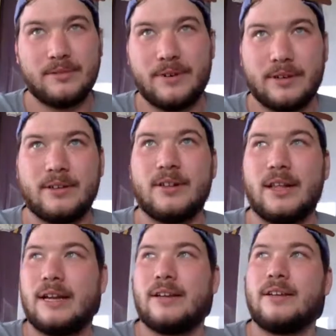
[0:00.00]
fucking
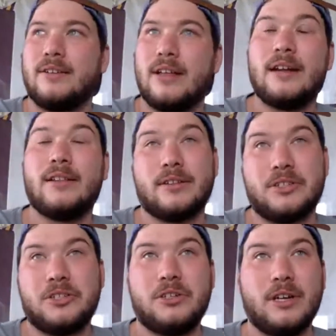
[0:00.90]
Gladney, Gladney looks
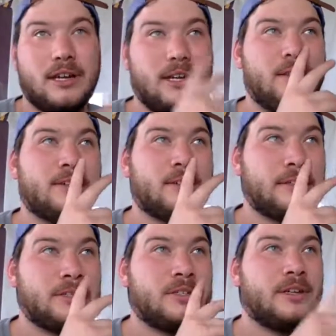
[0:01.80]
shit. He looks
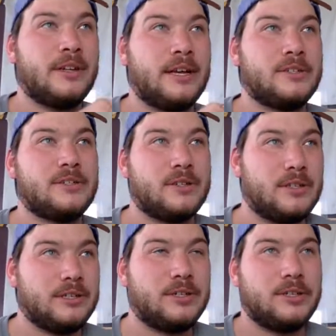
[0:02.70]
like shit last year.
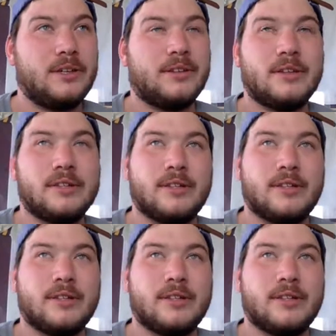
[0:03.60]
He's shit this